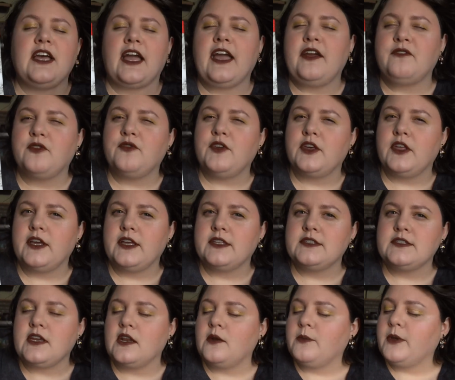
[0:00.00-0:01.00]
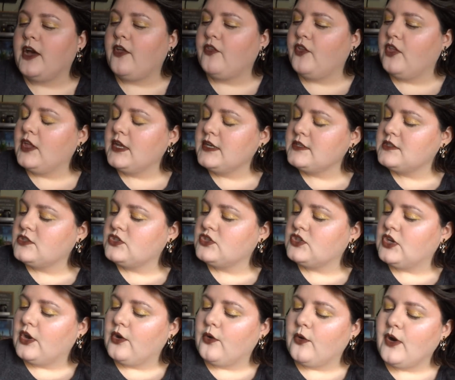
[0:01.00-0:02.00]
have a feeling it's gonna be on the list.
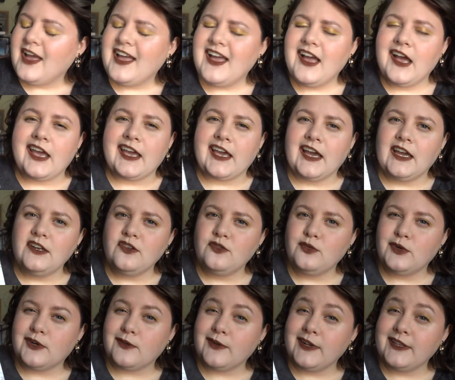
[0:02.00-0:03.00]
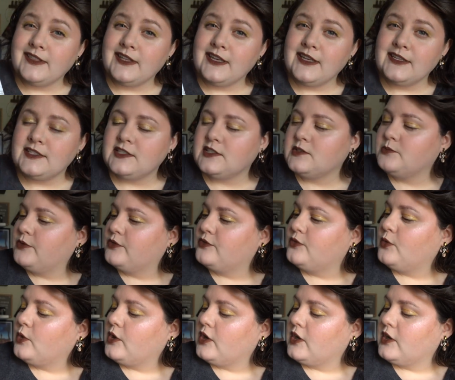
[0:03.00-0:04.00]
So I kind of wanna read this
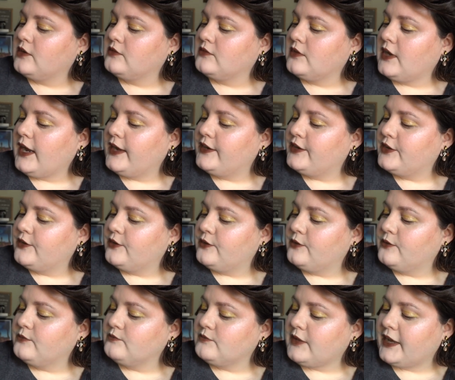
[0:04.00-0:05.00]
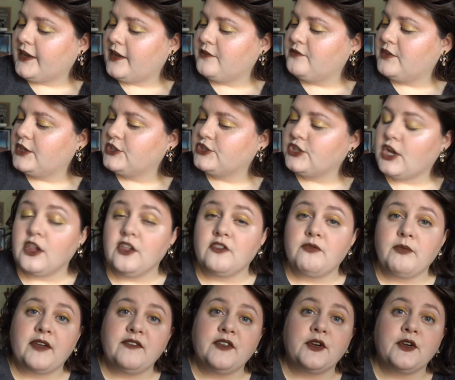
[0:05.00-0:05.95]
before I finish all of my